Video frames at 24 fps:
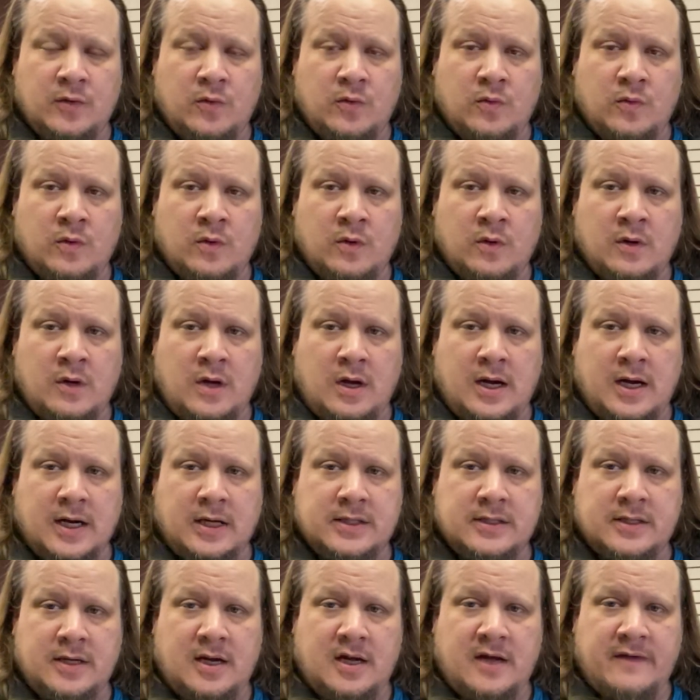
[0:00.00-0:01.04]
or
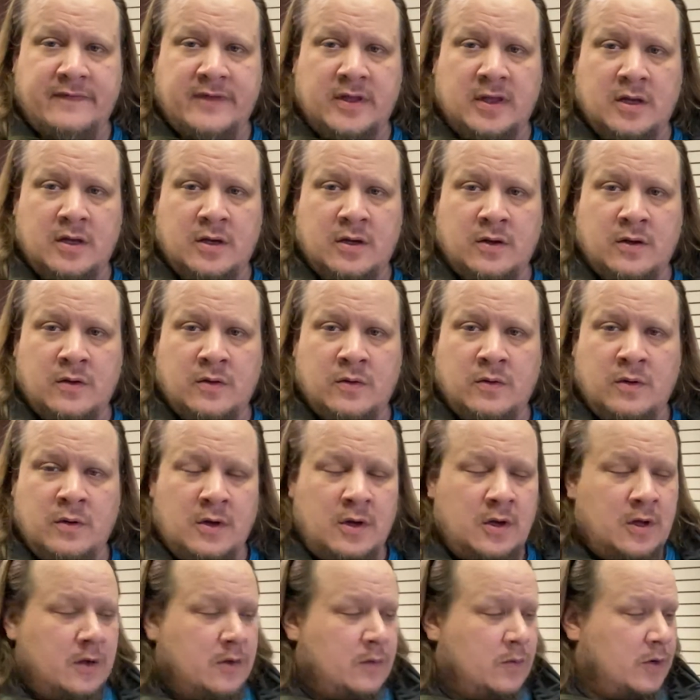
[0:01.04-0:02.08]
Octavio.
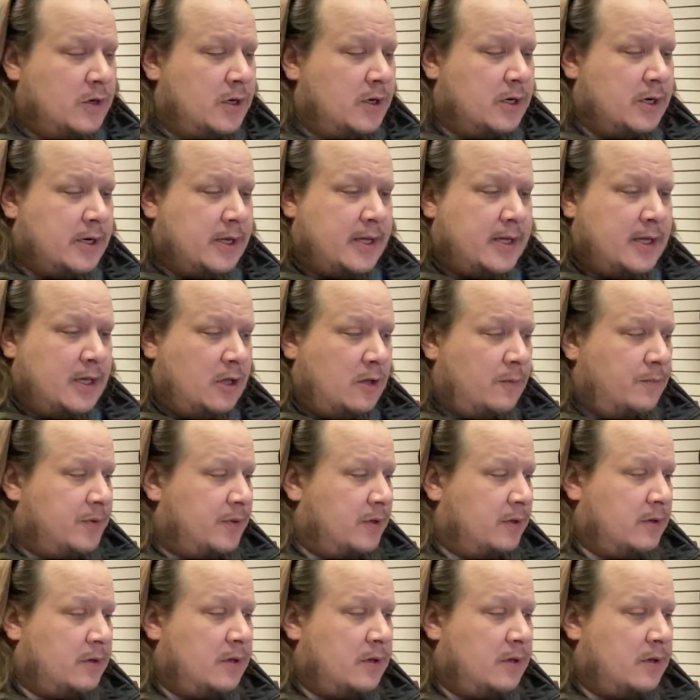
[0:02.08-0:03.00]
We're here to help.